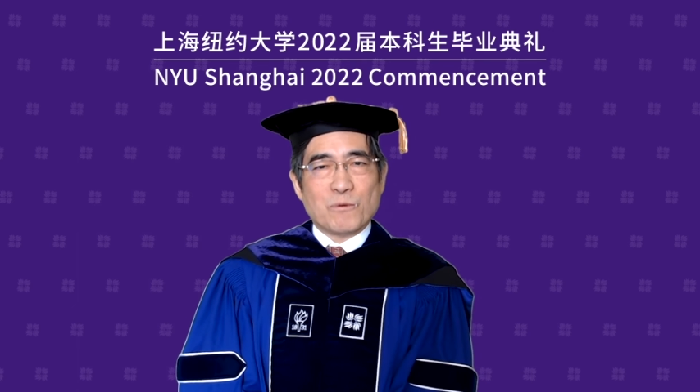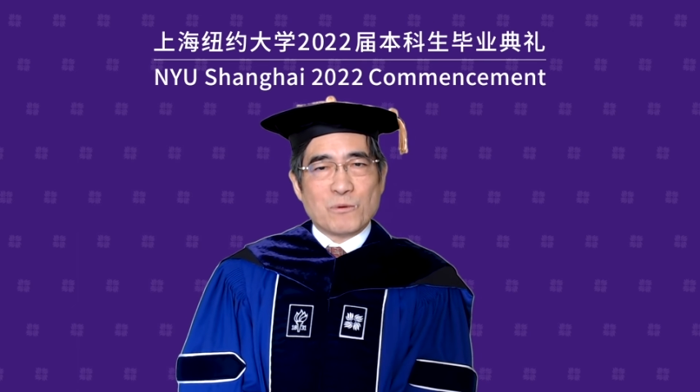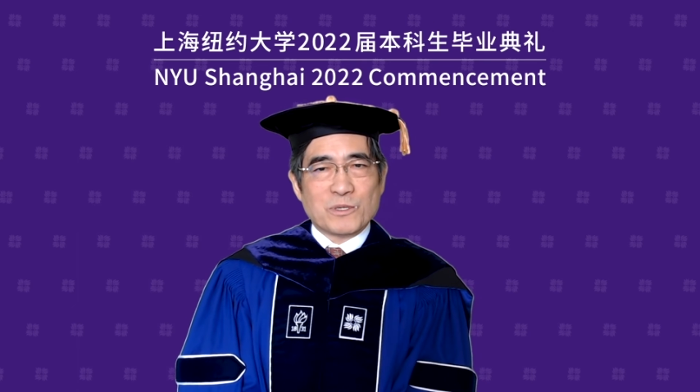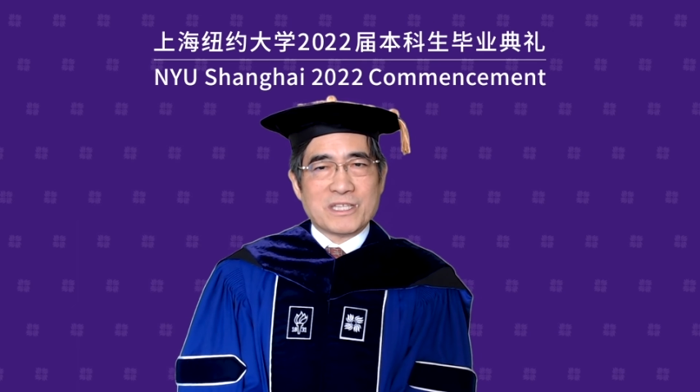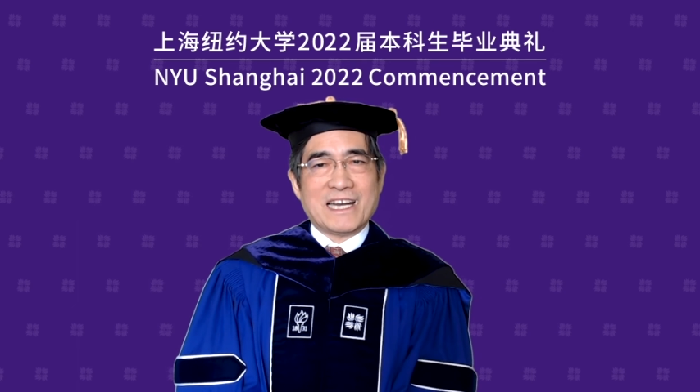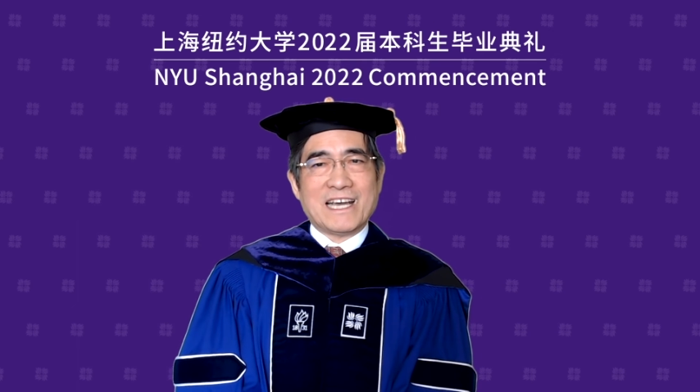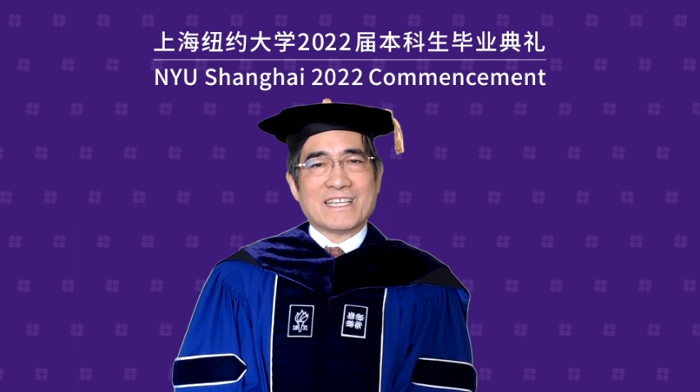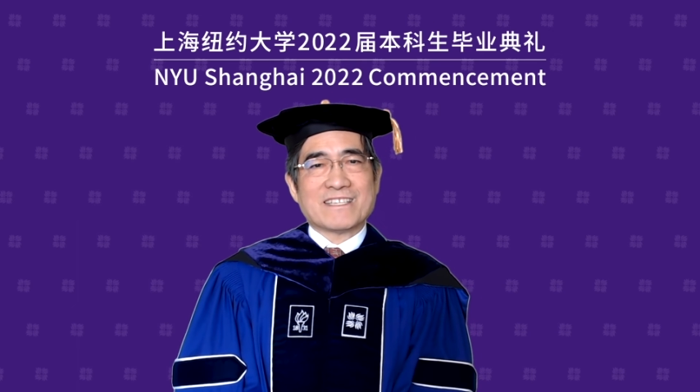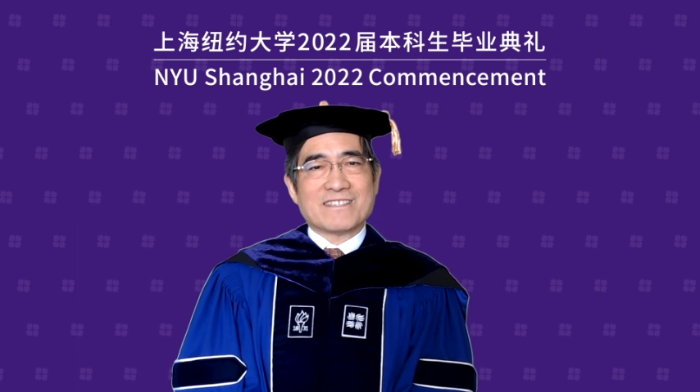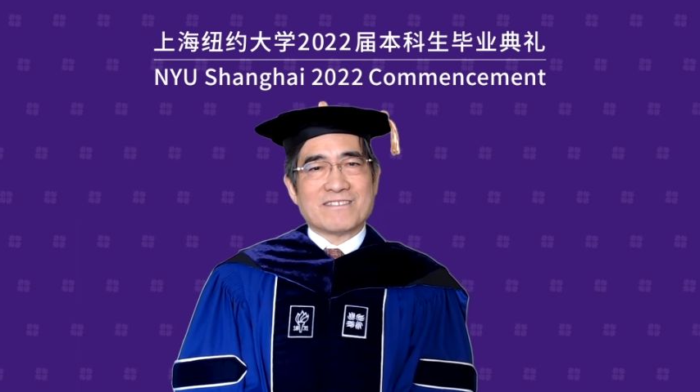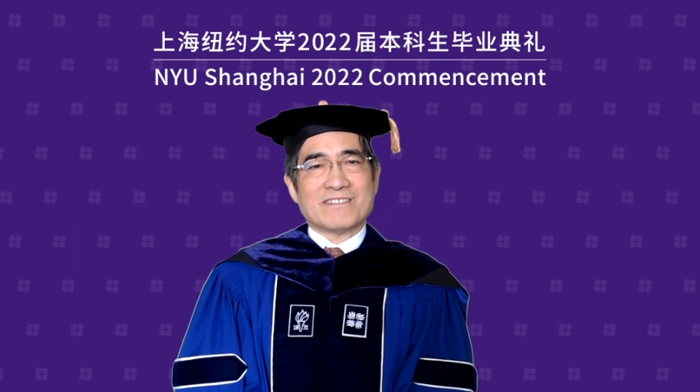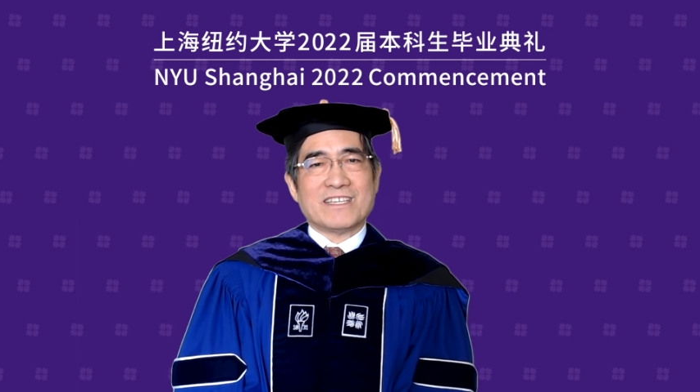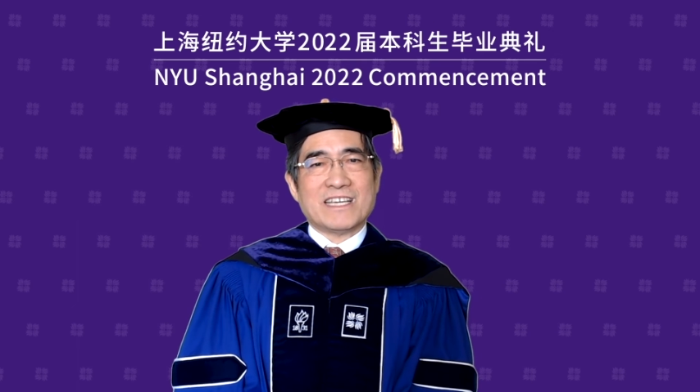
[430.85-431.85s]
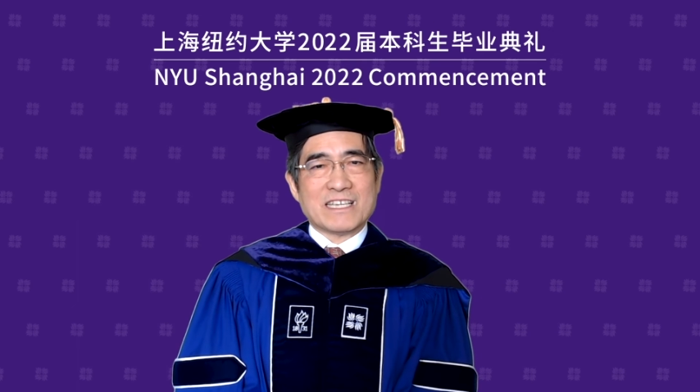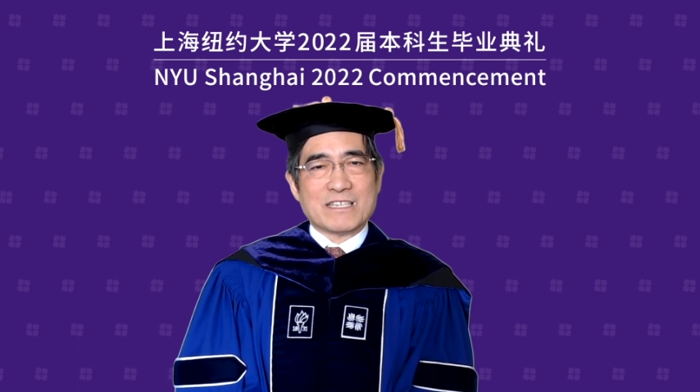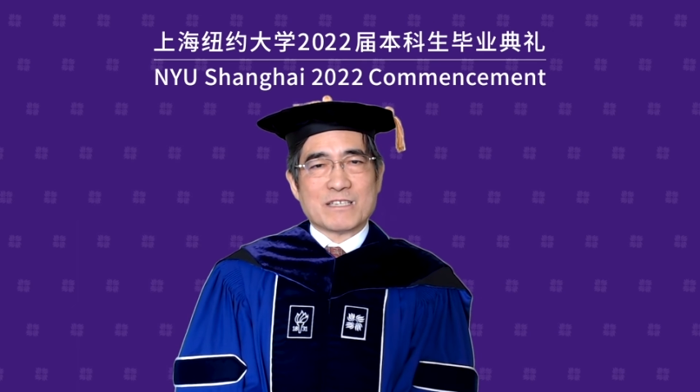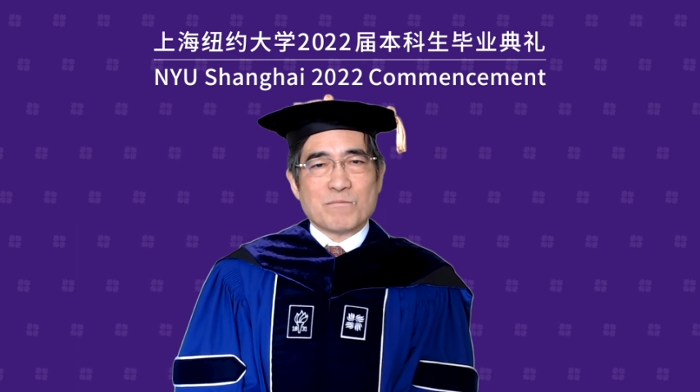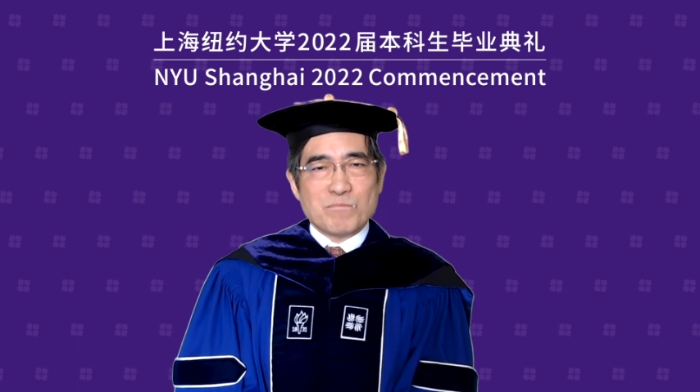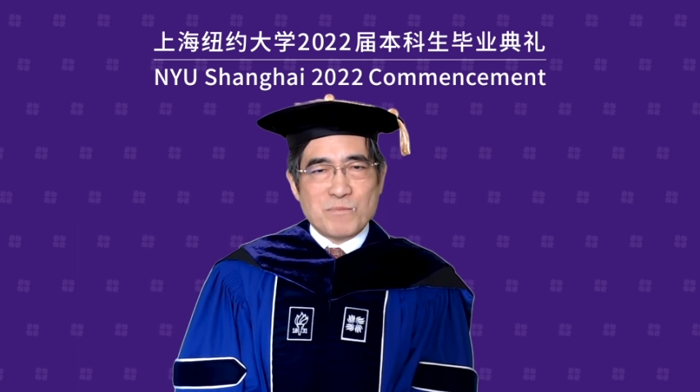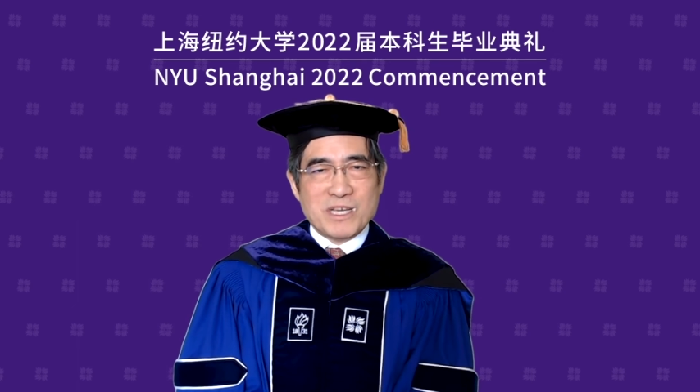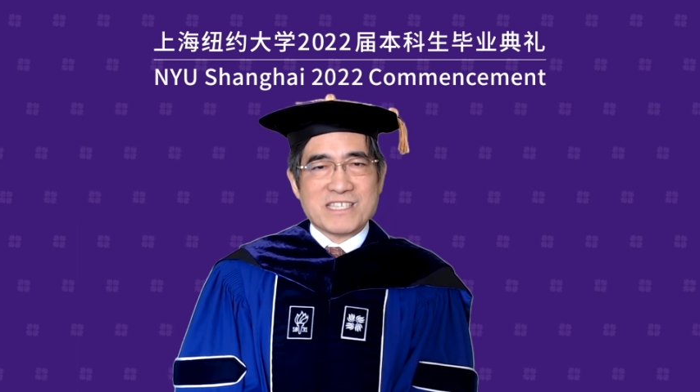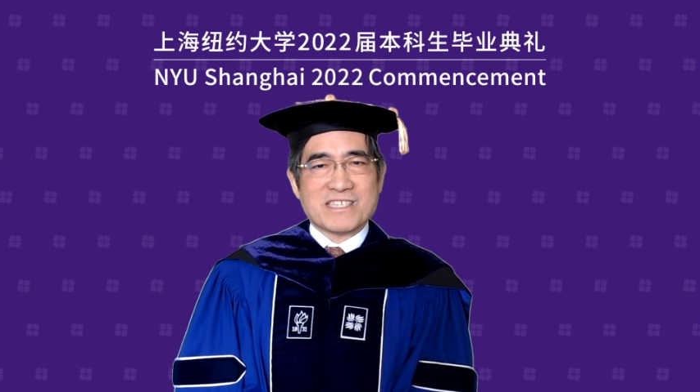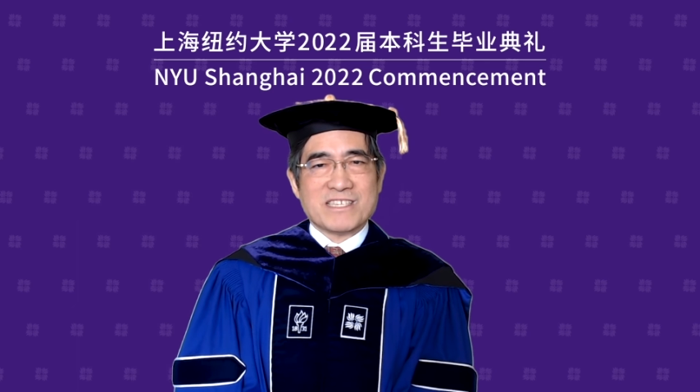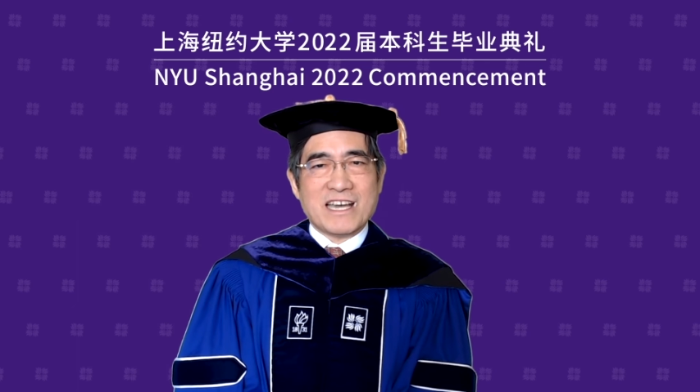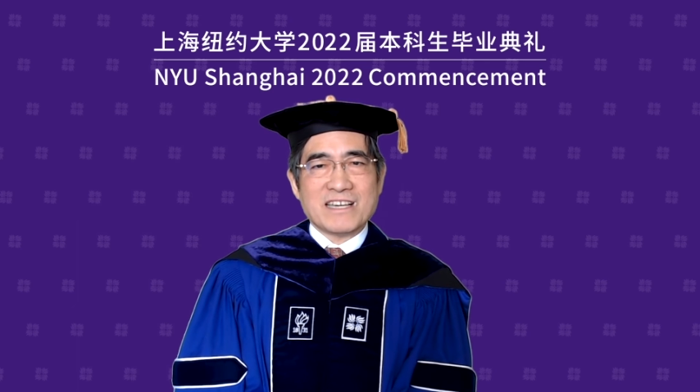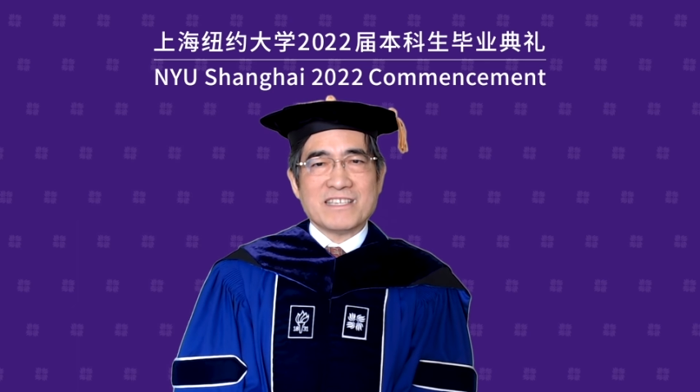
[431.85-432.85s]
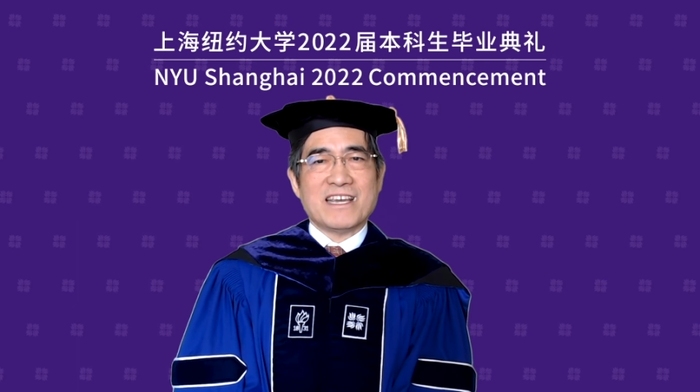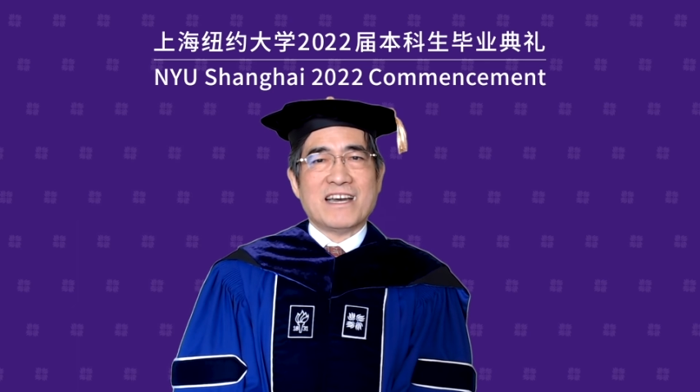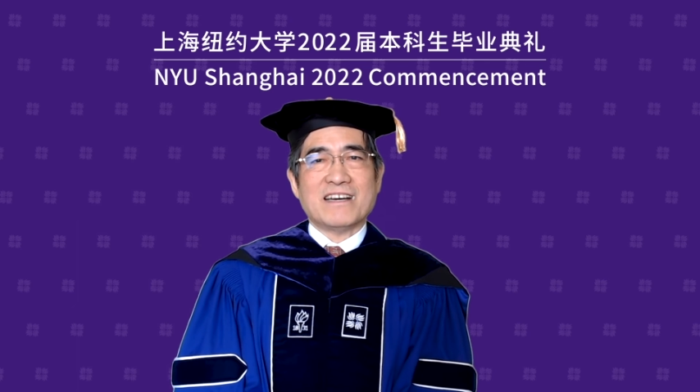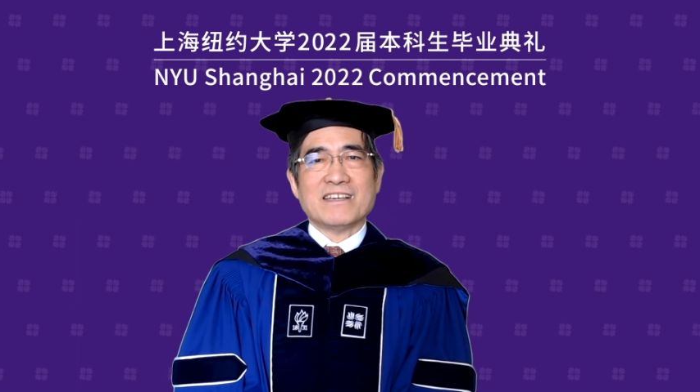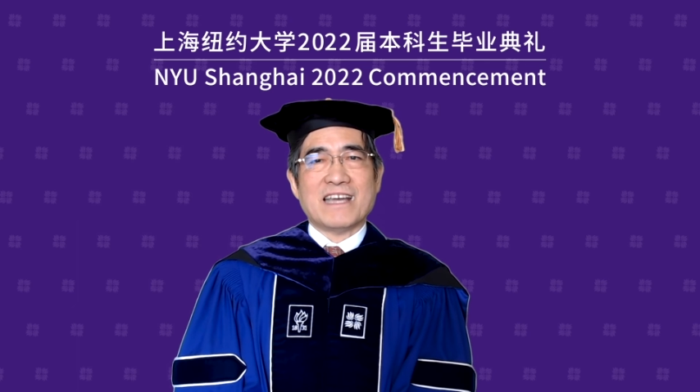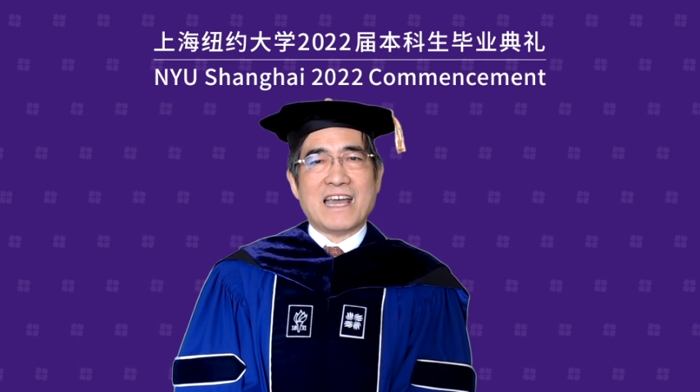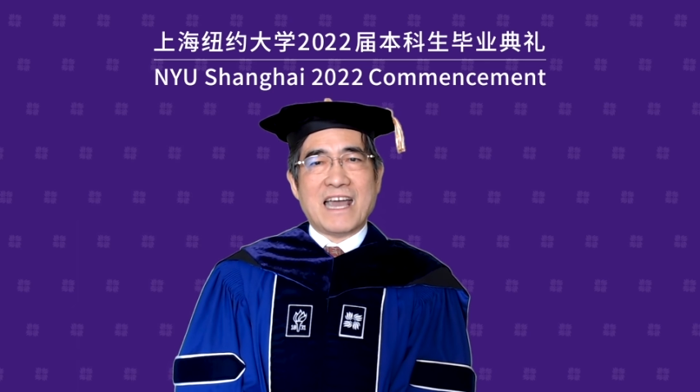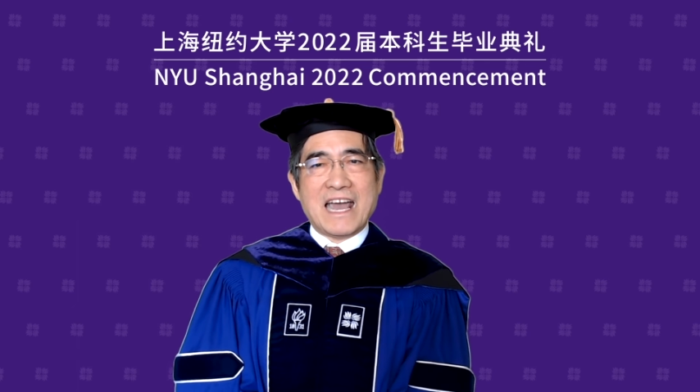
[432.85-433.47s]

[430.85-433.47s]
would like to take Miss Yang Yang